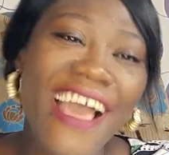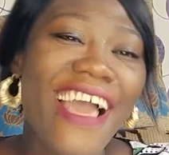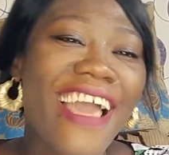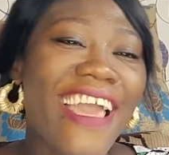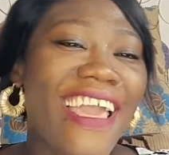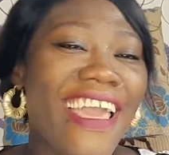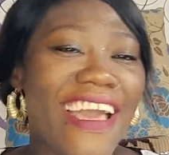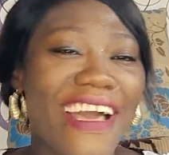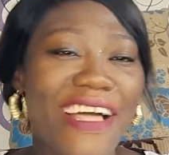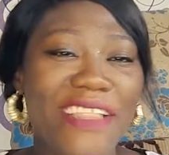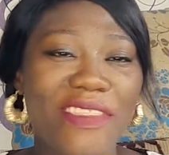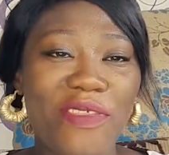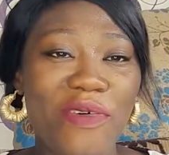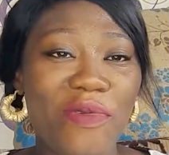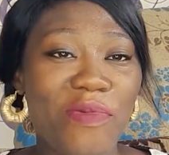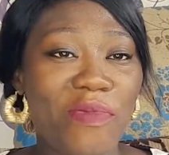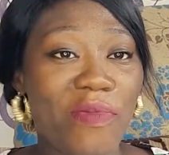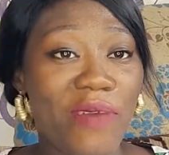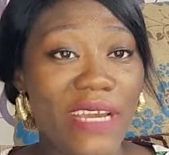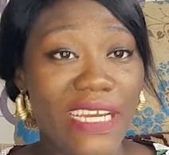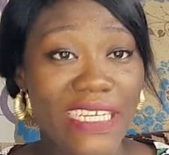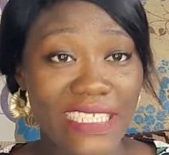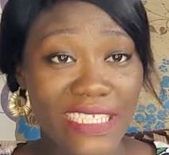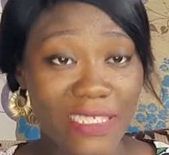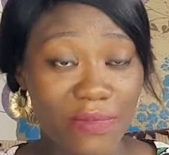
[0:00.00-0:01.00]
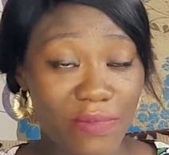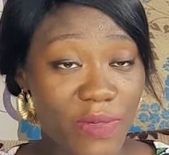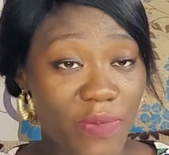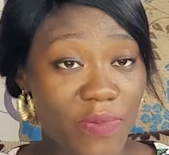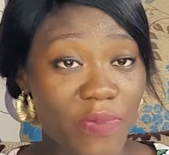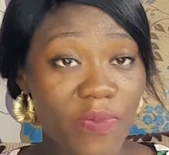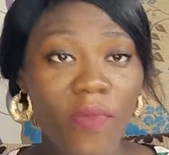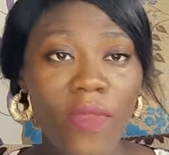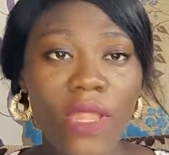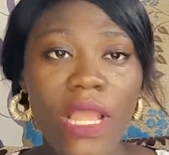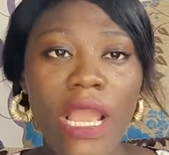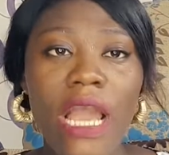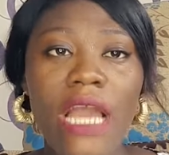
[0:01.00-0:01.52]
Yeah, don't mind me.
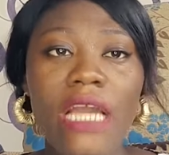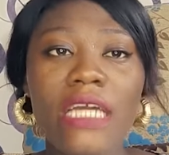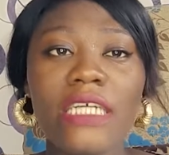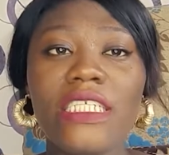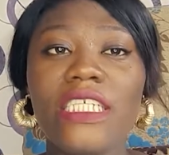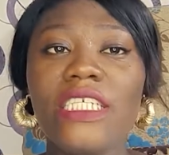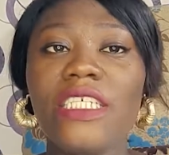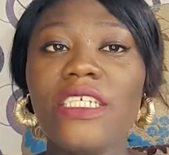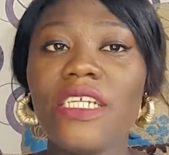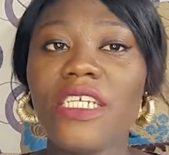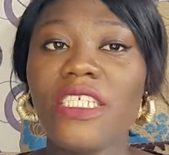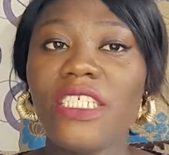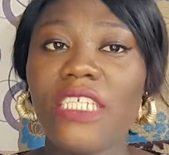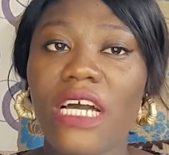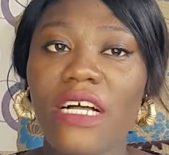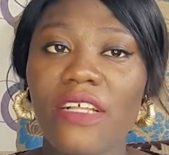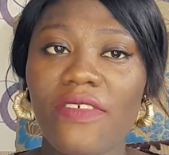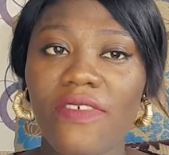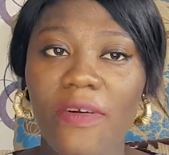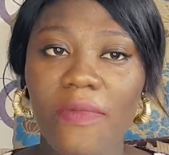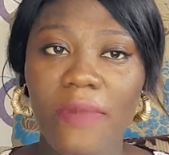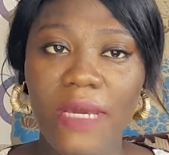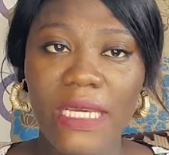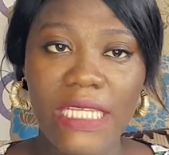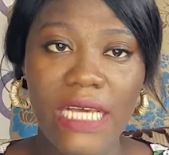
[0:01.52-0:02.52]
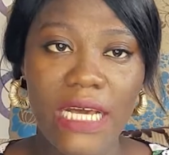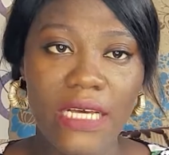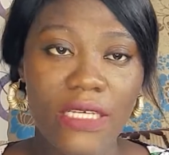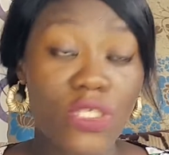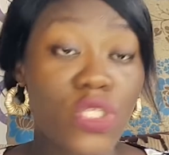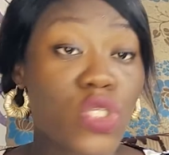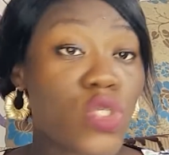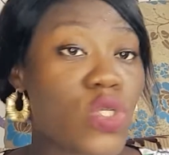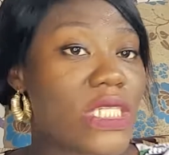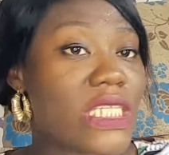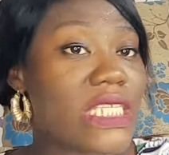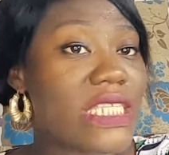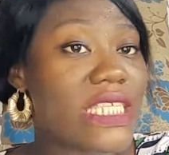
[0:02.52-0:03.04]
The English alphabet has
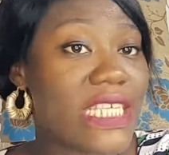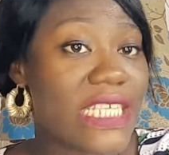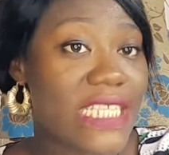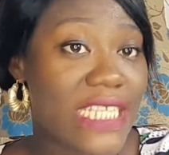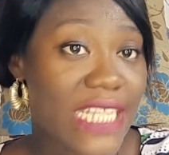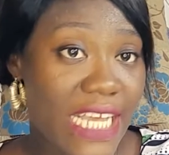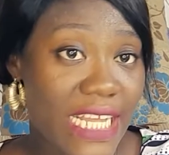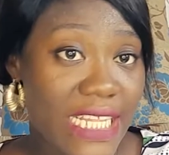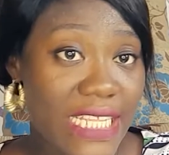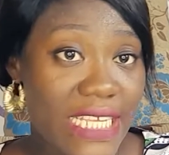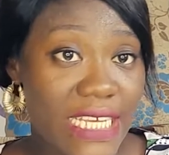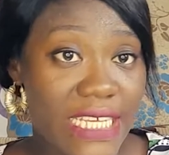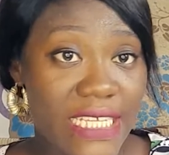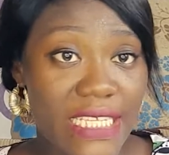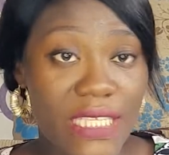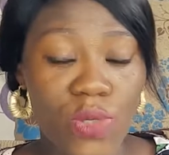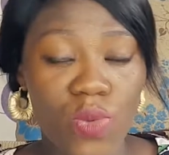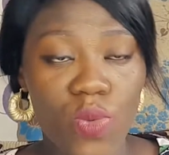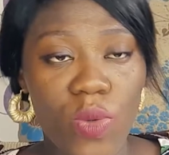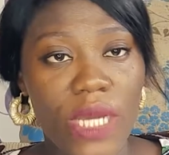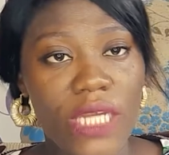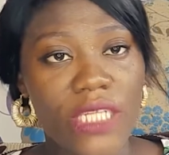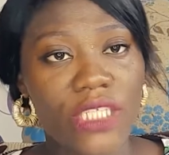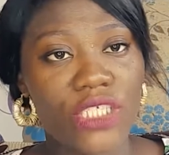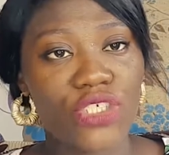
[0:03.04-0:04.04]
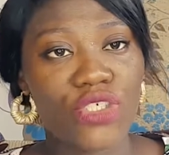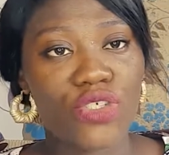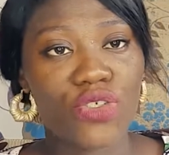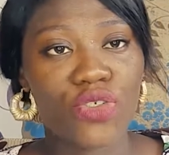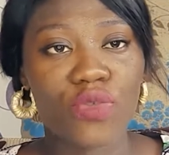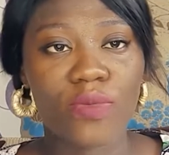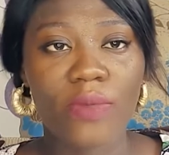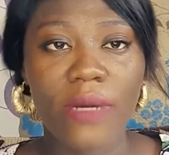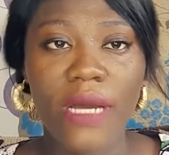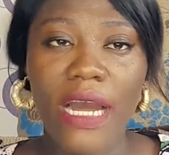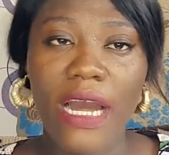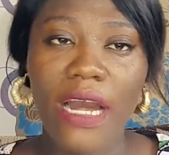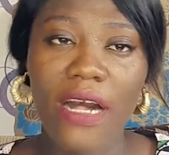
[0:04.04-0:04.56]
26 letters, while the
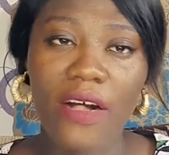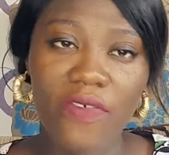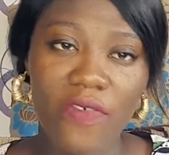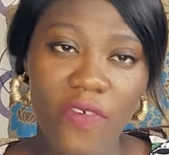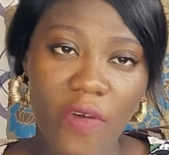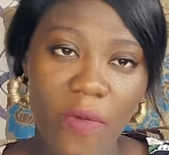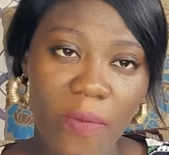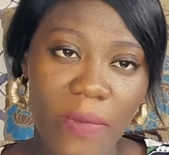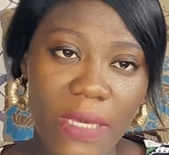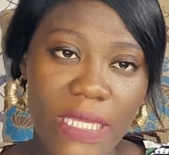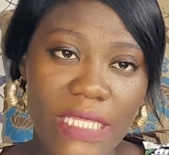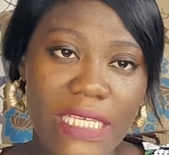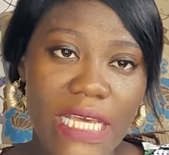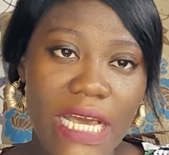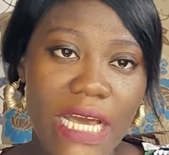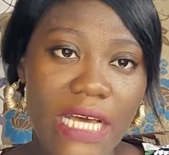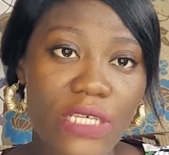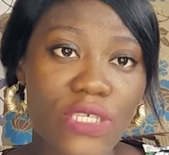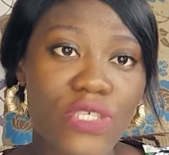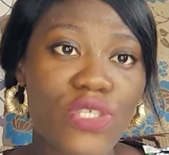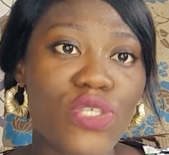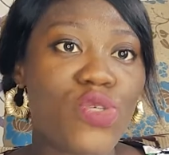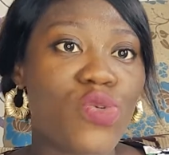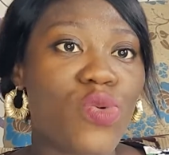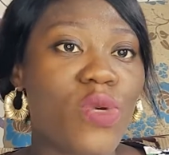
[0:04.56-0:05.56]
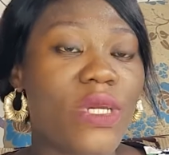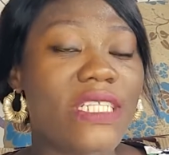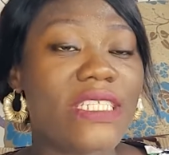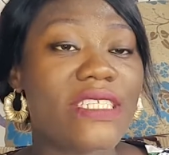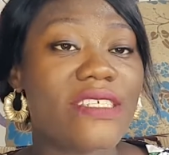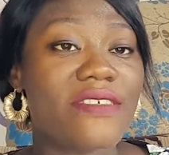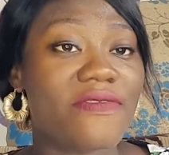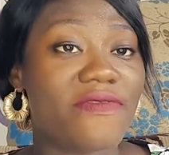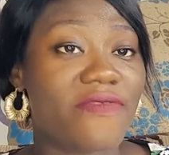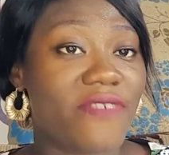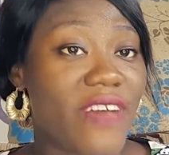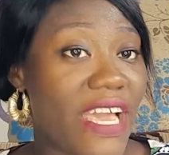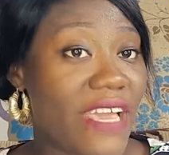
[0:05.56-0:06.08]
Yoruba alphabet has
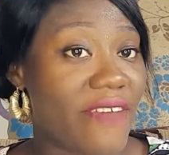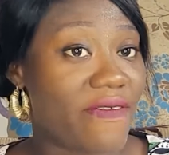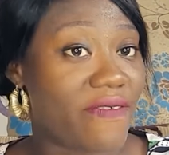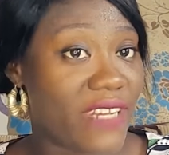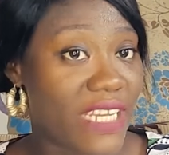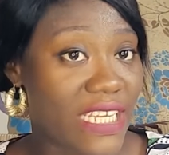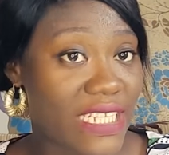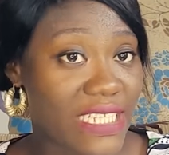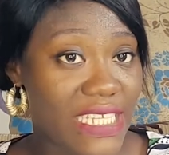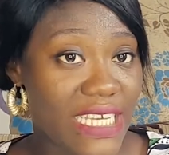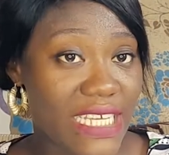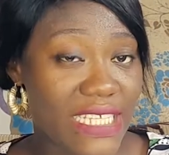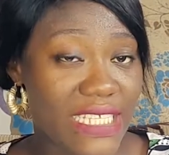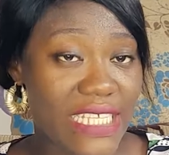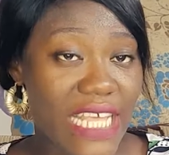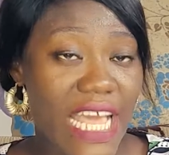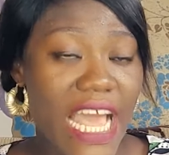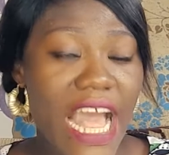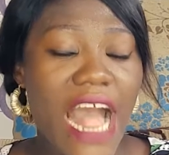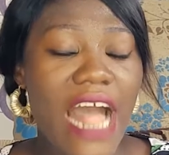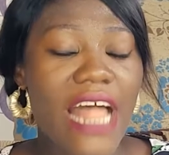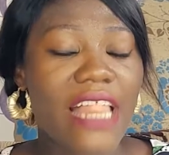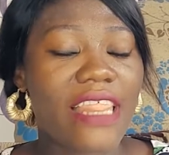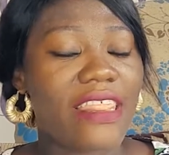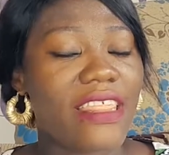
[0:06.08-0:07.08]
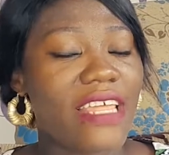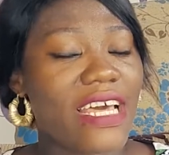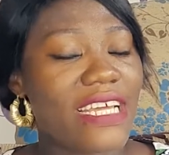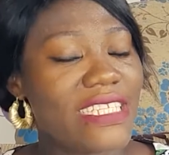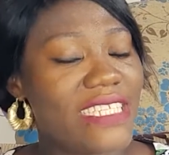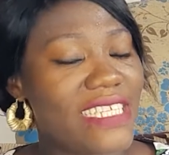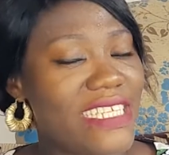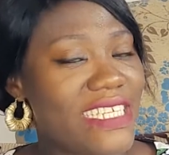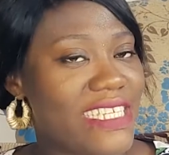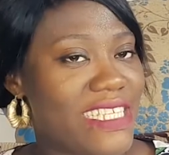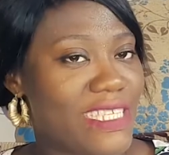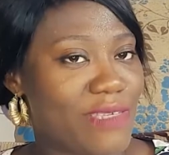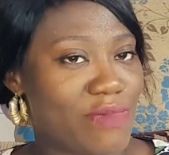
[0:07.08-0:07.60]
25 letters. That
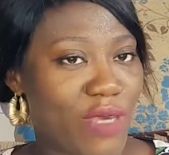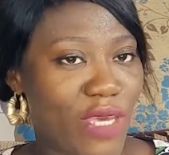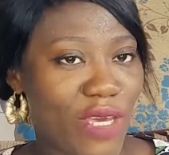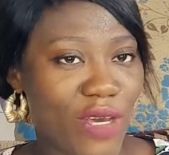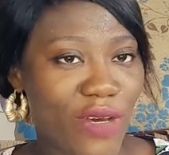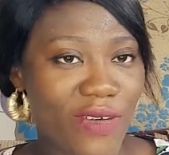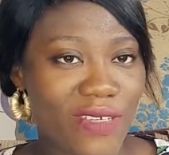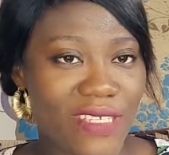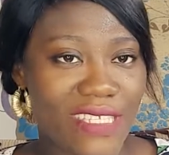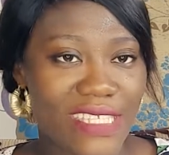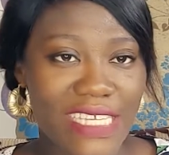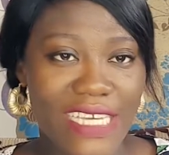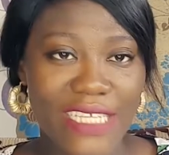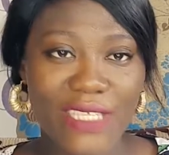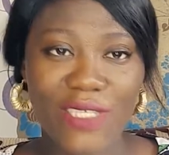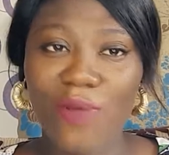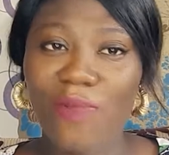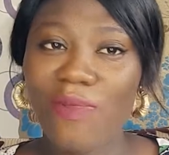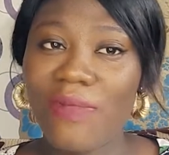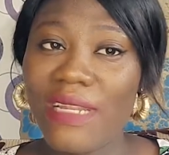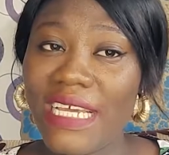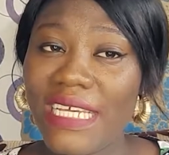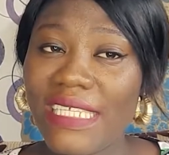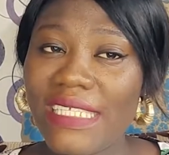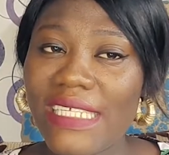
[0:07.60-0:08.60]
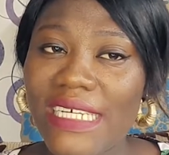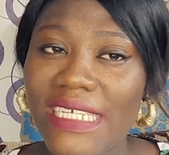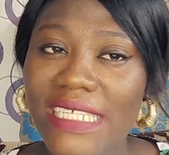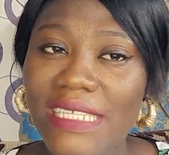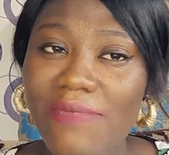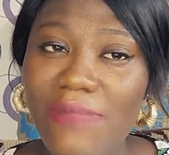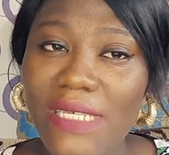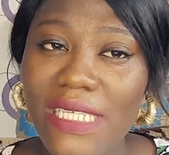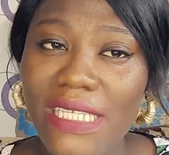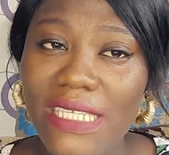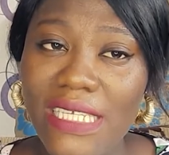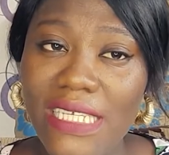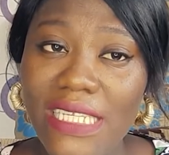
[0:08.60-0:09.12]
is because there are some letters
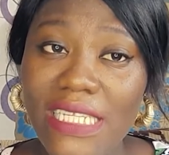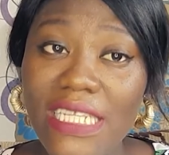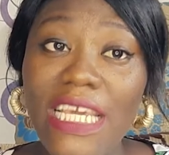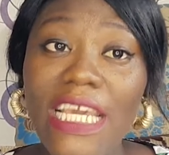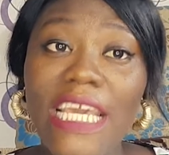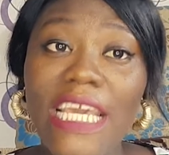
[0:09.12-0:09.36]
missing